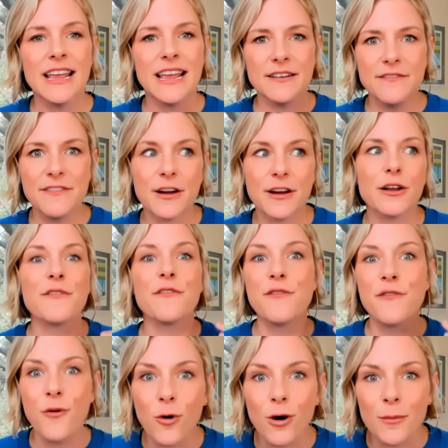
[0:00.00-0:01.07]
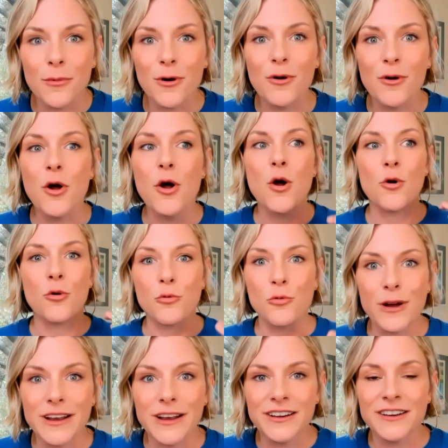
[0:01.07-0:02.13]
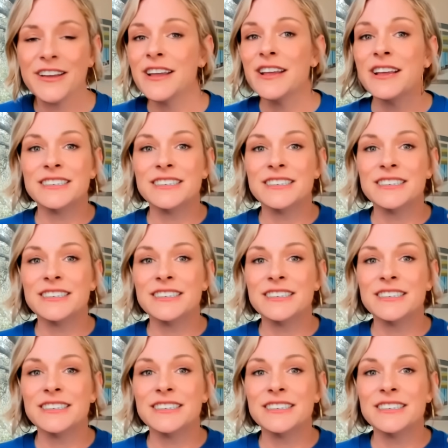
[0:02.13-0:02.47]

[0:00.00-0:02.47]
in very formal, written,